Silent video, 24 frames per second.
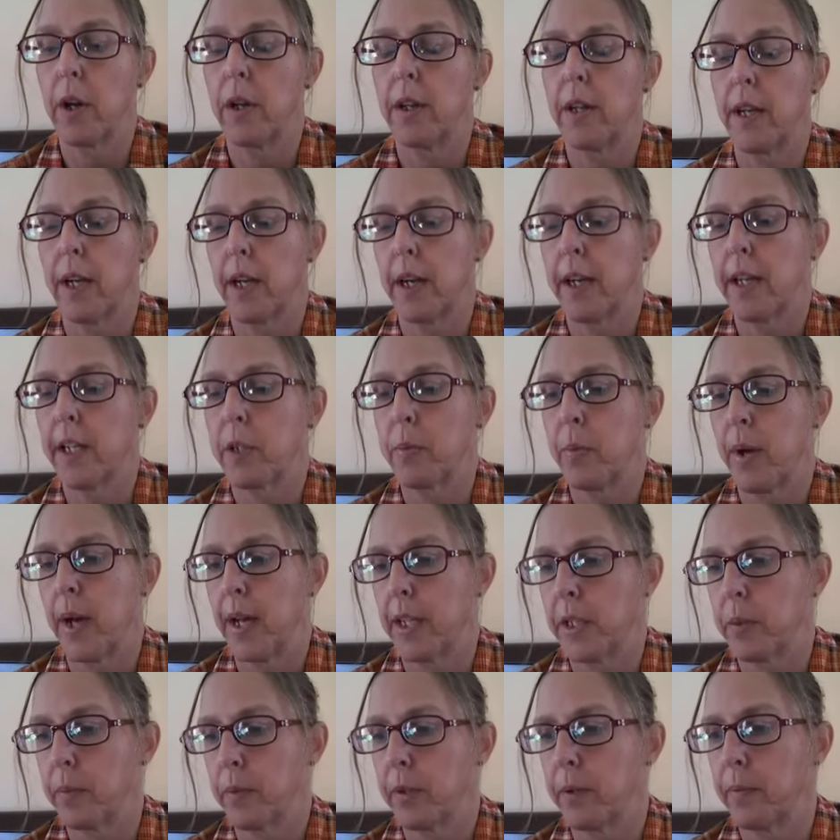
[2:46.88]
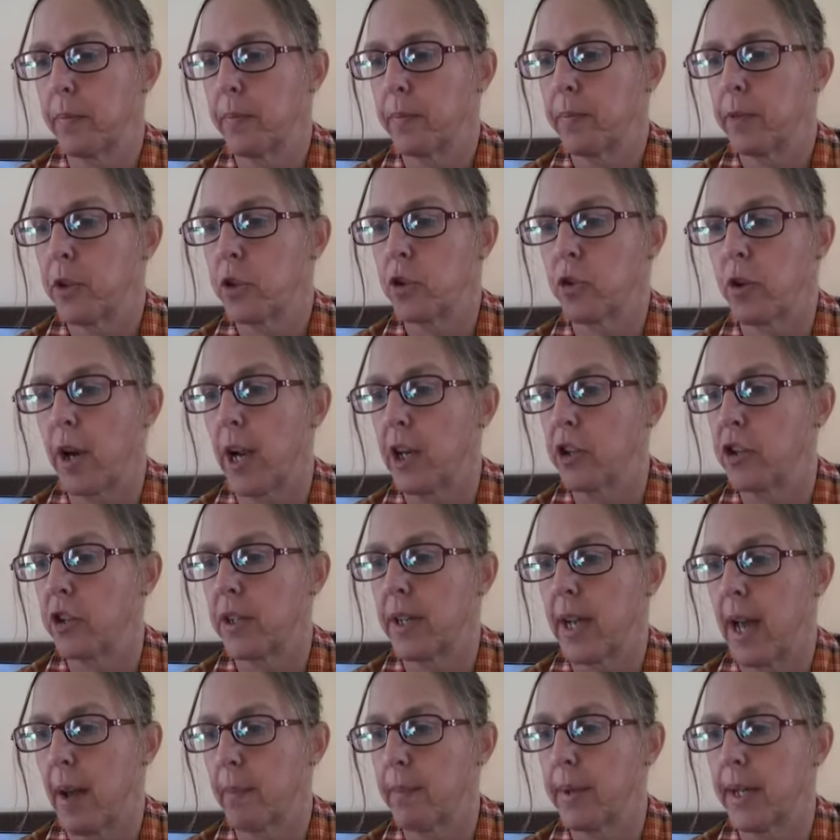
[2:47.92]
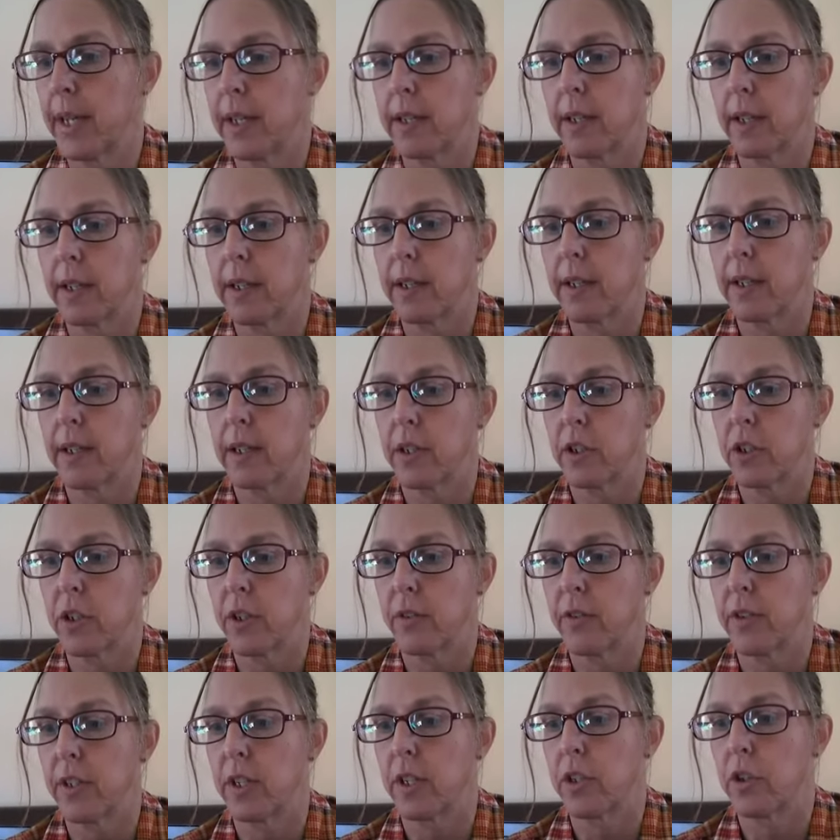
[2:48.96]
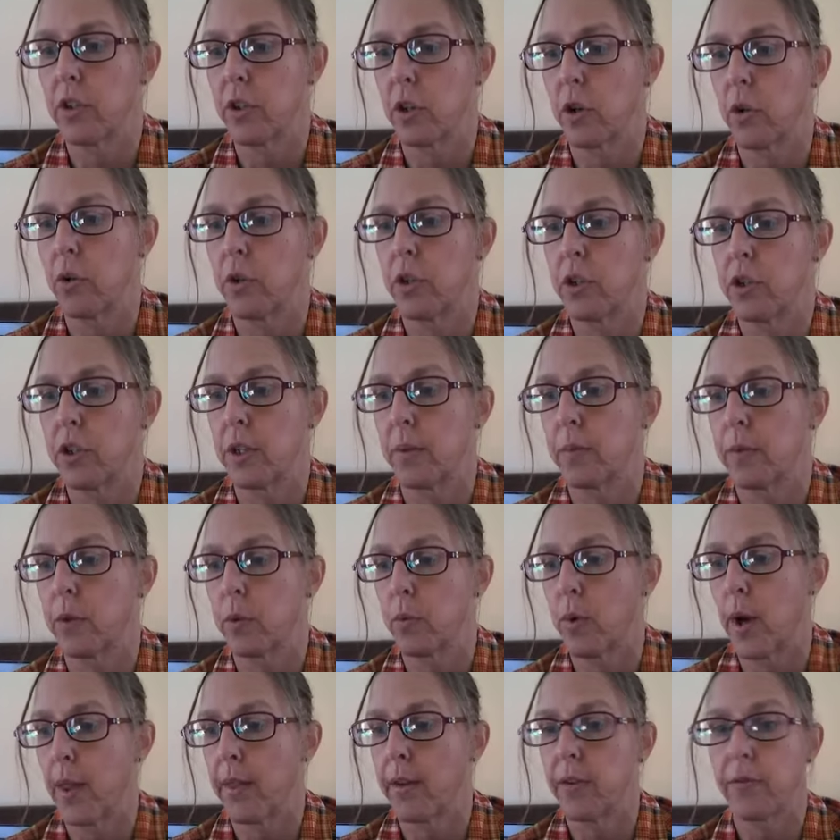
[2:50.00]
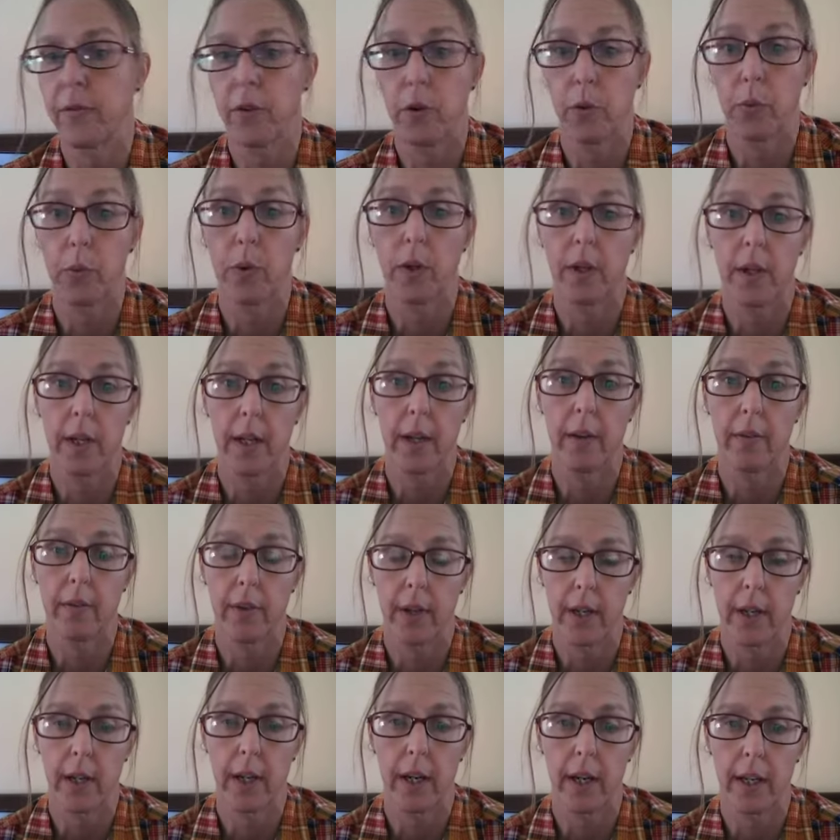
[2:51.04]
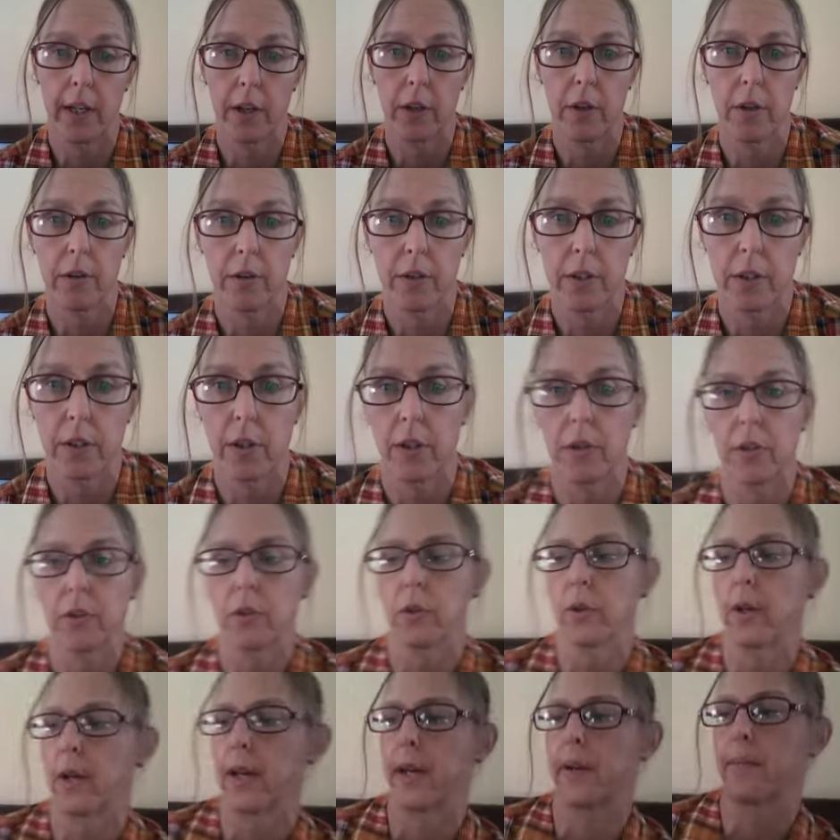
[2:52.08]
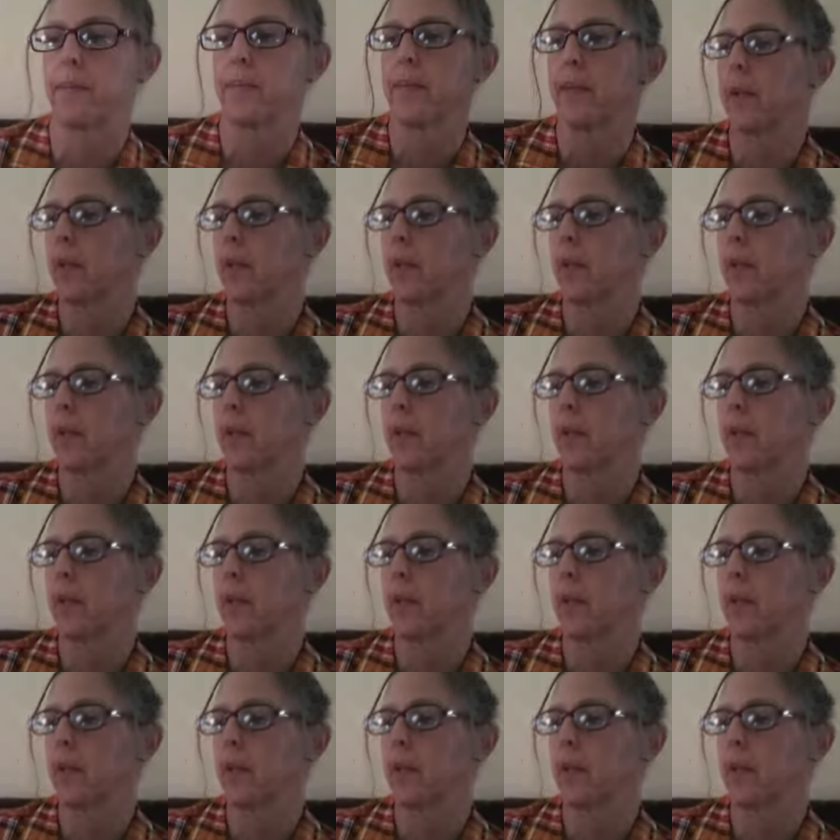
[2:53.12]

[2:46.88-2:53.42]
area as possible. The scratch should not be conducted on a surface that is coated, chipped, or weathered, for it will give inaccurate results, okay?